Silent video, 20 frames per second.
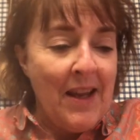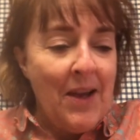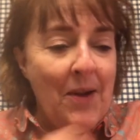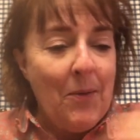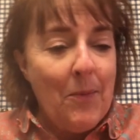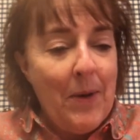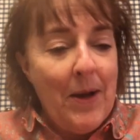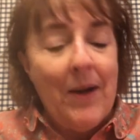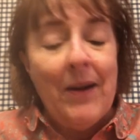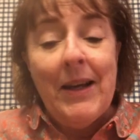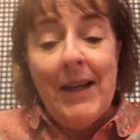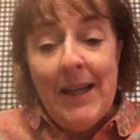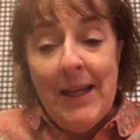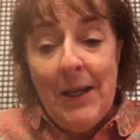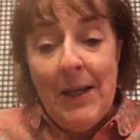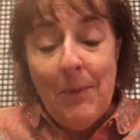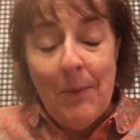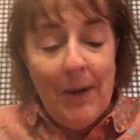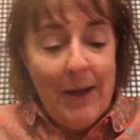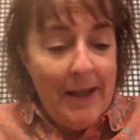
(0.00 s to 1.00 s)
Well,
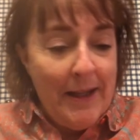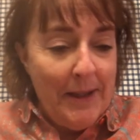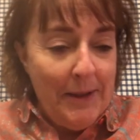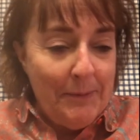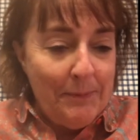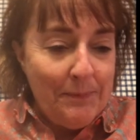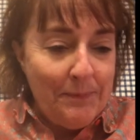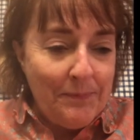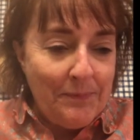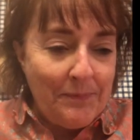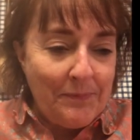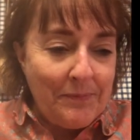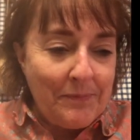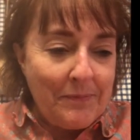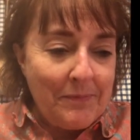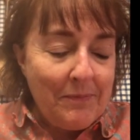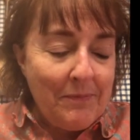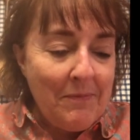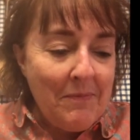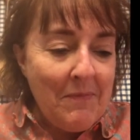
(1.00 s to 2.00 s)
anyway,
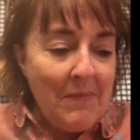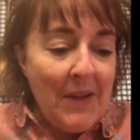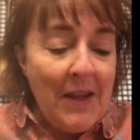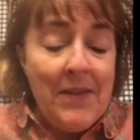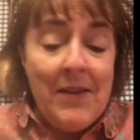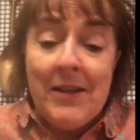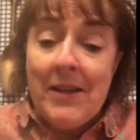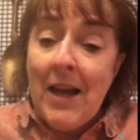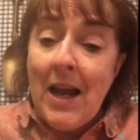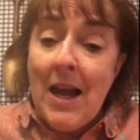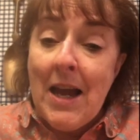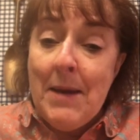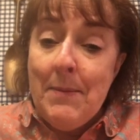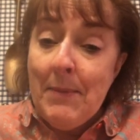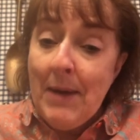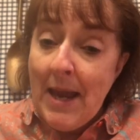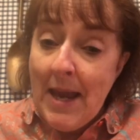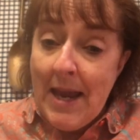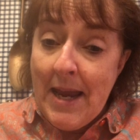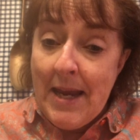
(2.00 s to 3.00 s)
the time
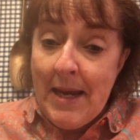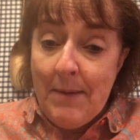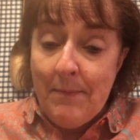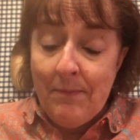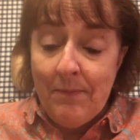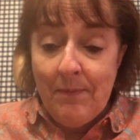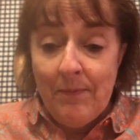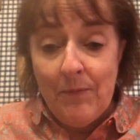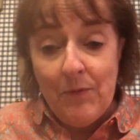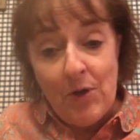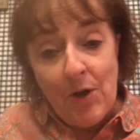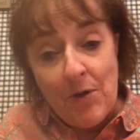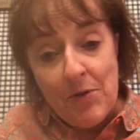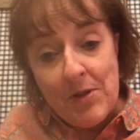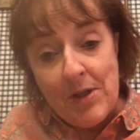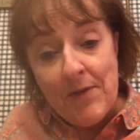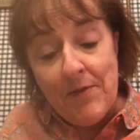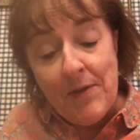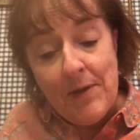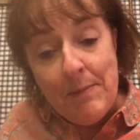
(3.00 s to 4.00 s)
came.
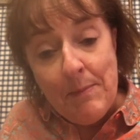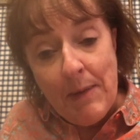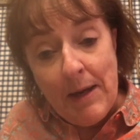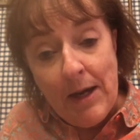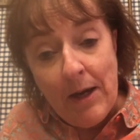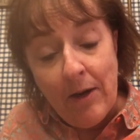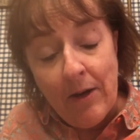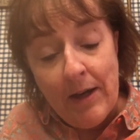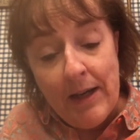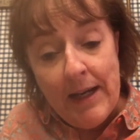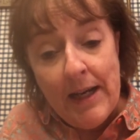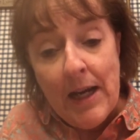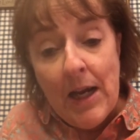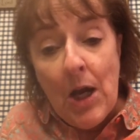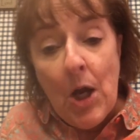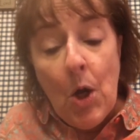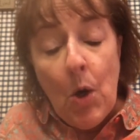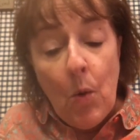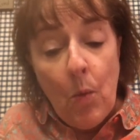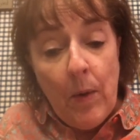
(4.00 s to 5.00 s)
Joseph and Mary
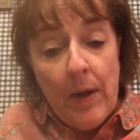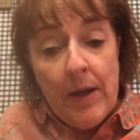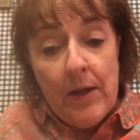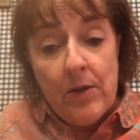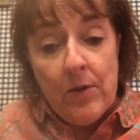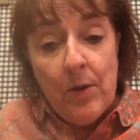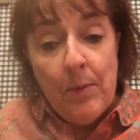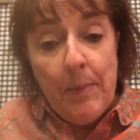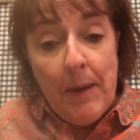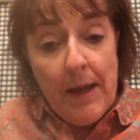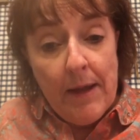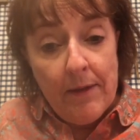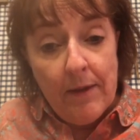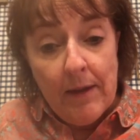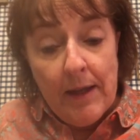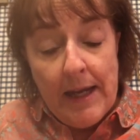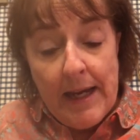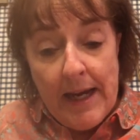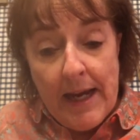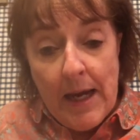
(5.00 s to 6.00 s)
went to
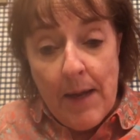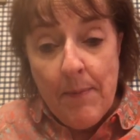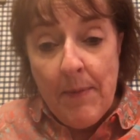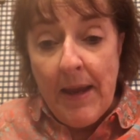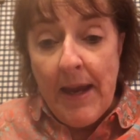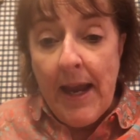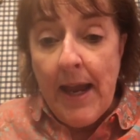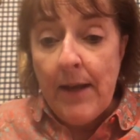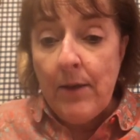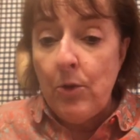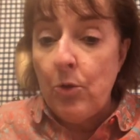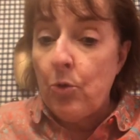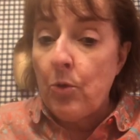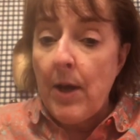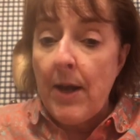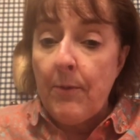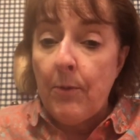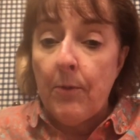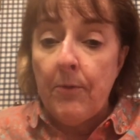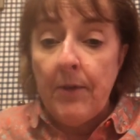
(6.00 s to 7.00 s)
Bethlehem. They had to
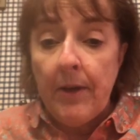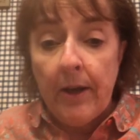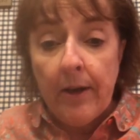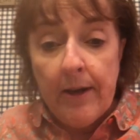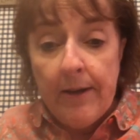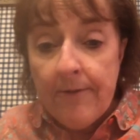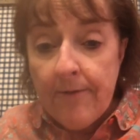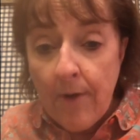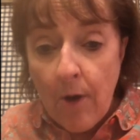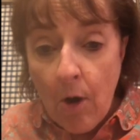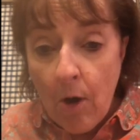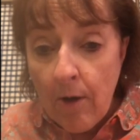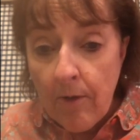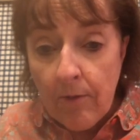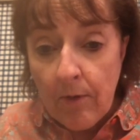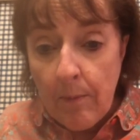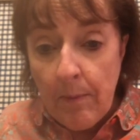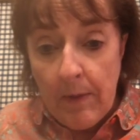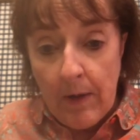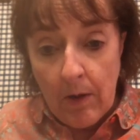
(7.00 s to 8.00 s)
travel very far
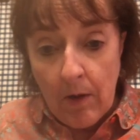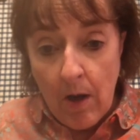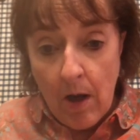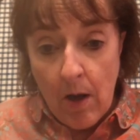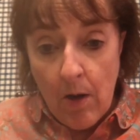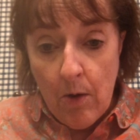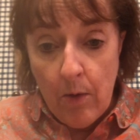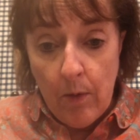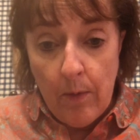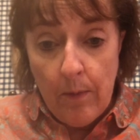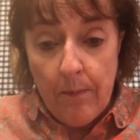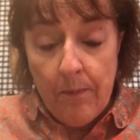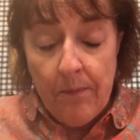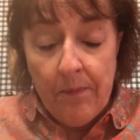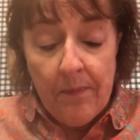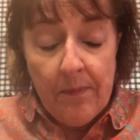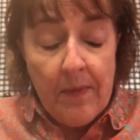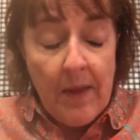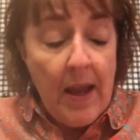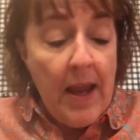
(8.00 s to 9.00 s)
from their home.
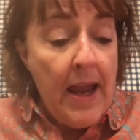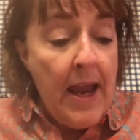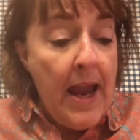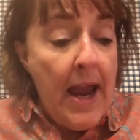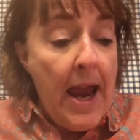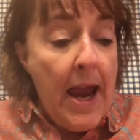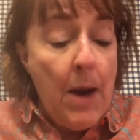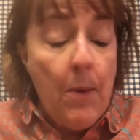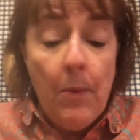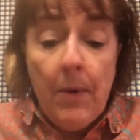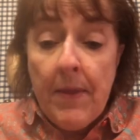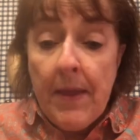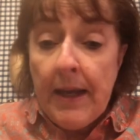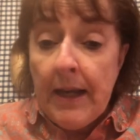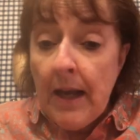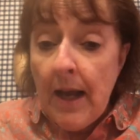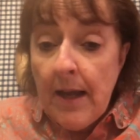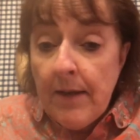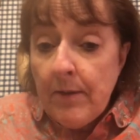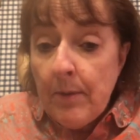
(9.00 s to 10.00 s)
And when they
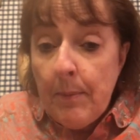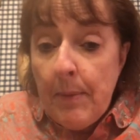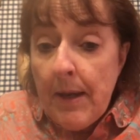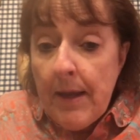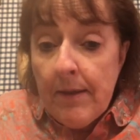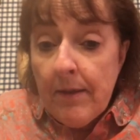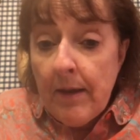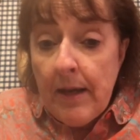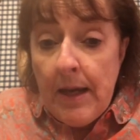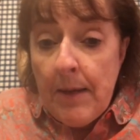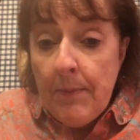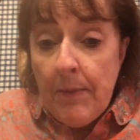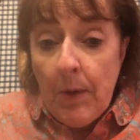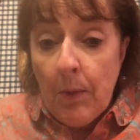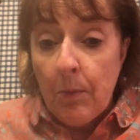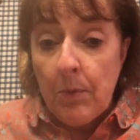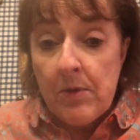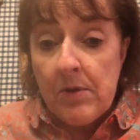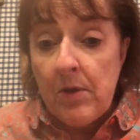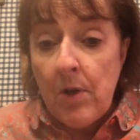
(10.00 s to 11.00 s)
got to Bethlehem, there
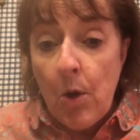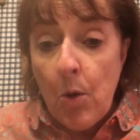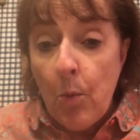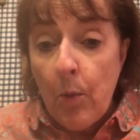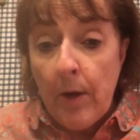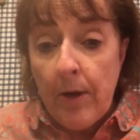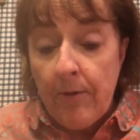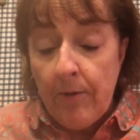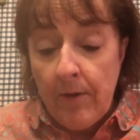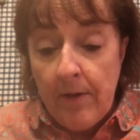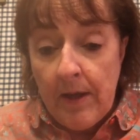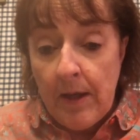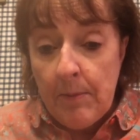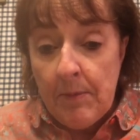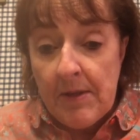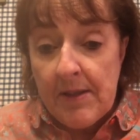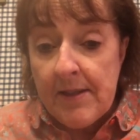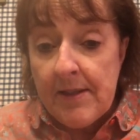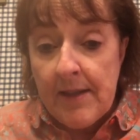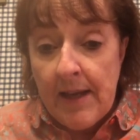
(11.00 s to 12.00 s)
was nowhere for them to
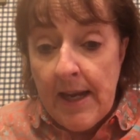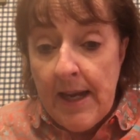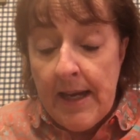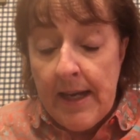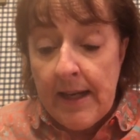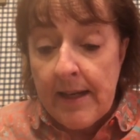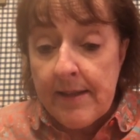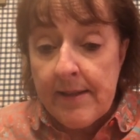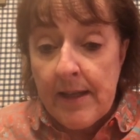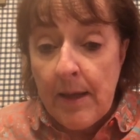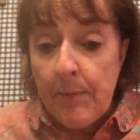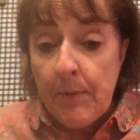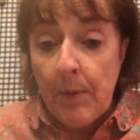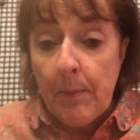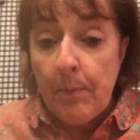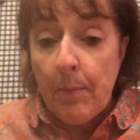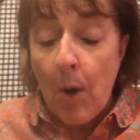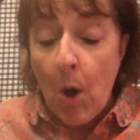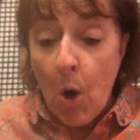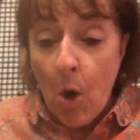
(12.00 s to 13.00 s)
stay except a
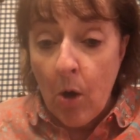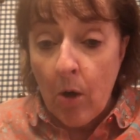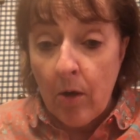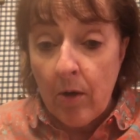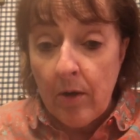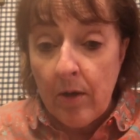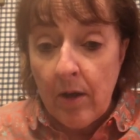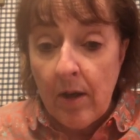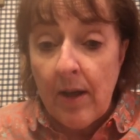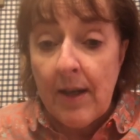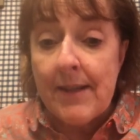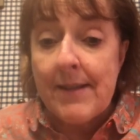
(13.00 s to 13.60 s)
barn, a